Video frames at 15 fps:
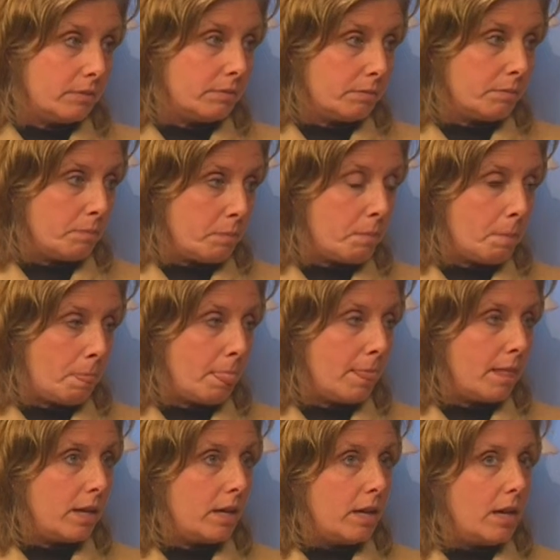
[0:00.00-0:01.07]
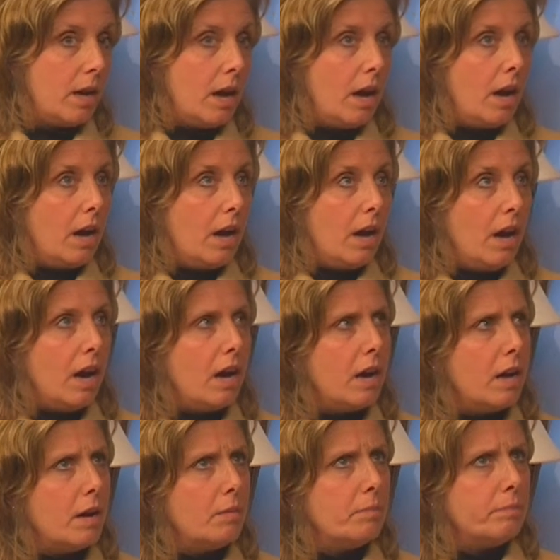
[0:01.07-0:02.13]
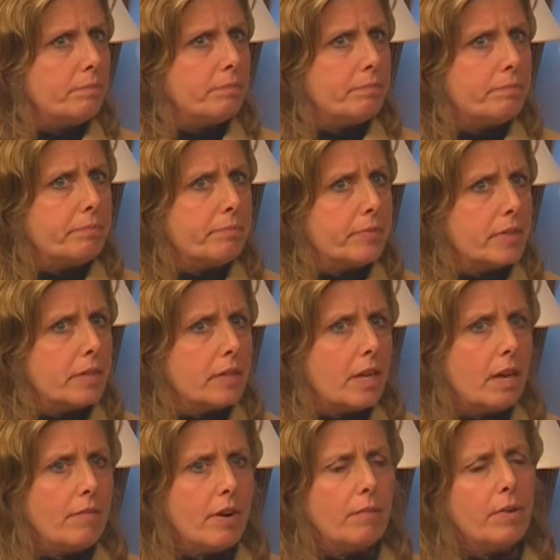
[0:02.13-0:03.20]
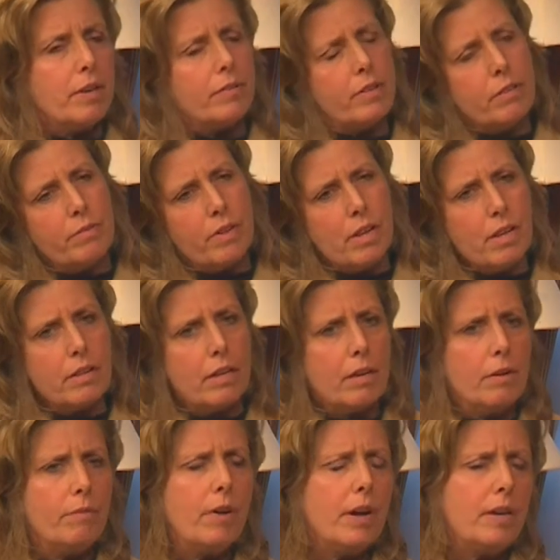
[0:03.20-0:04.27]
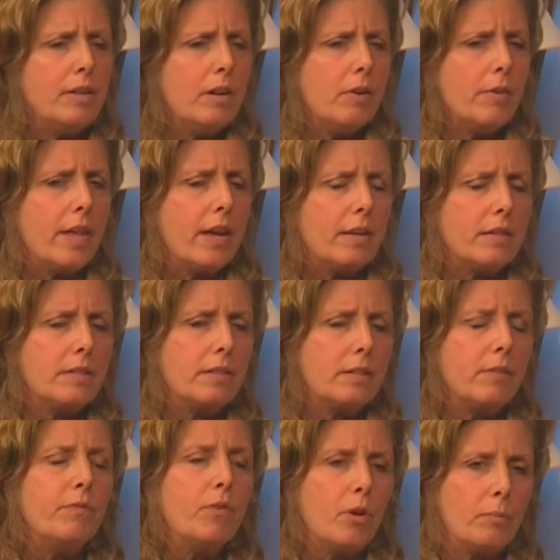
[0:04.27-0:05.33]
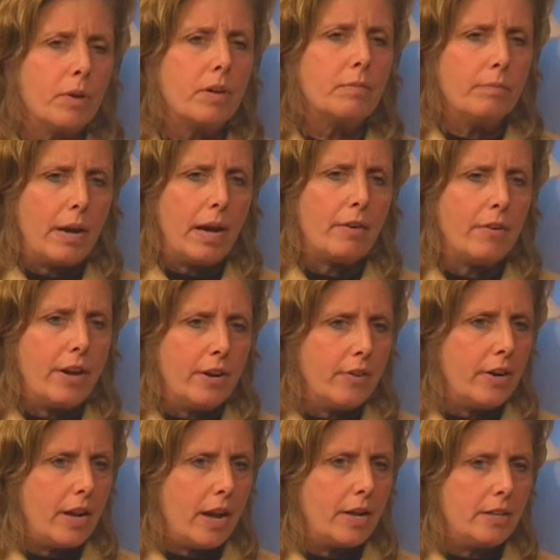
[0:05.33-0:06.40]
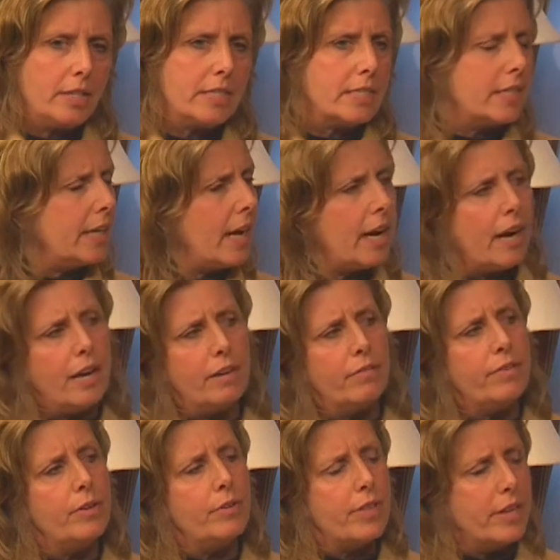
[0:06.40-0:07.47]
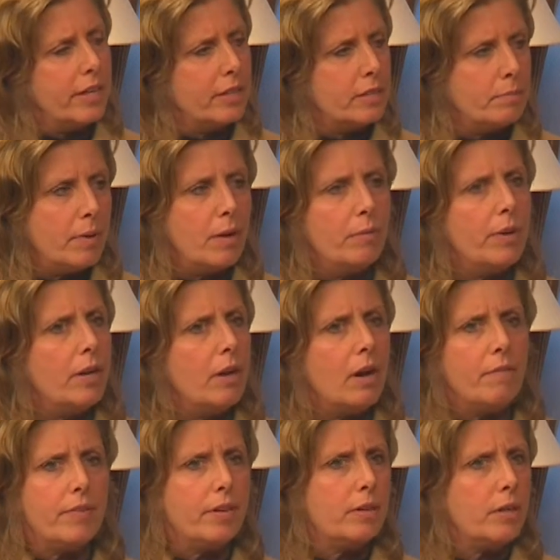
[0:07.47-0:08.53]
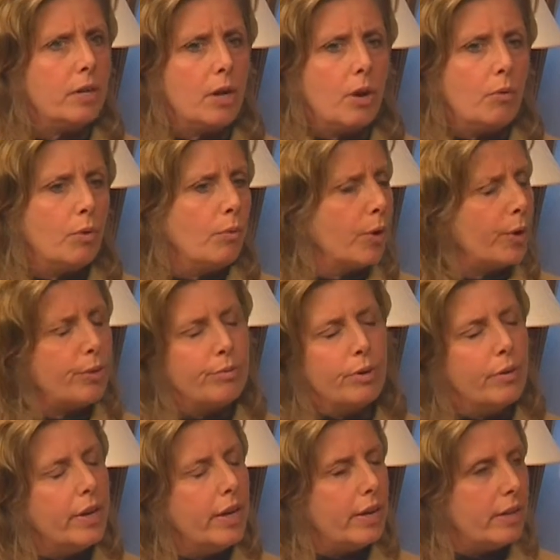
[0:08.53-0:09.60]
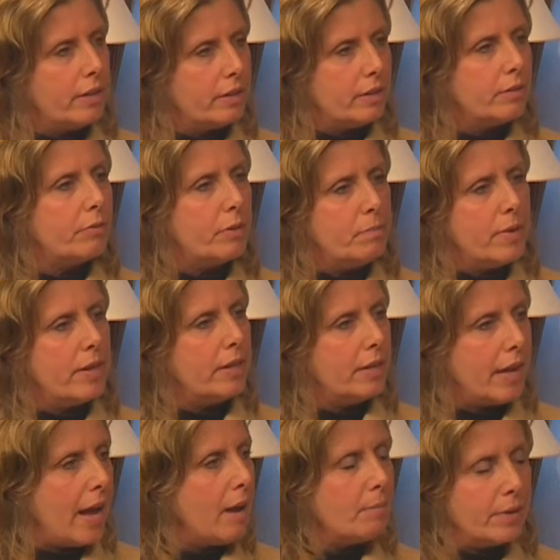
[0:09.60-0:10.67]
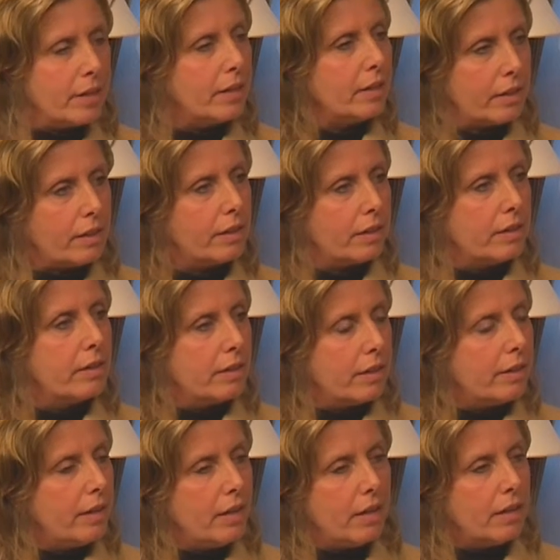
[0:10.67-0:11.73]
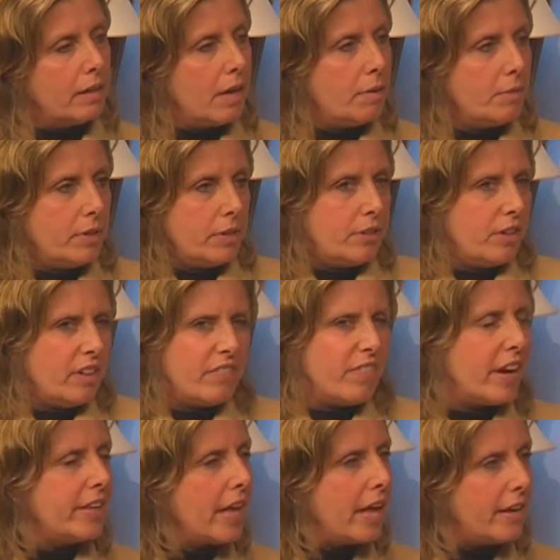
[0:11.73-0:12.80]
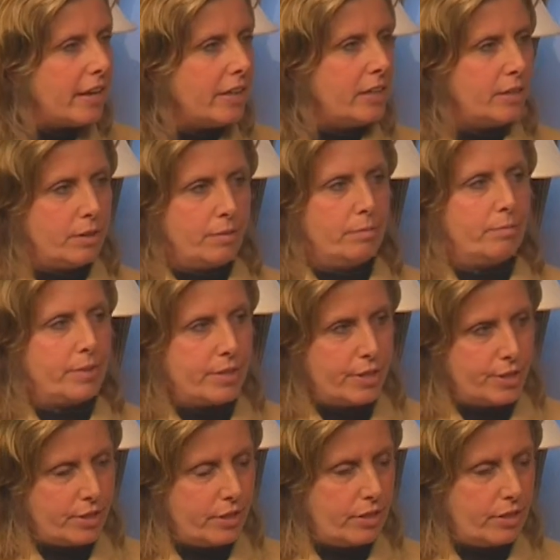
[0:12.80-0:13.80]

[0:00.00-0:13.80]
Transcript: Have you run into it yourself? Have I run? Well, I know that the former moderator and I didn't see eye to eye on a few things, but we often work through it, and we made it happen. Yeah, I mean, you're going to find that in any position.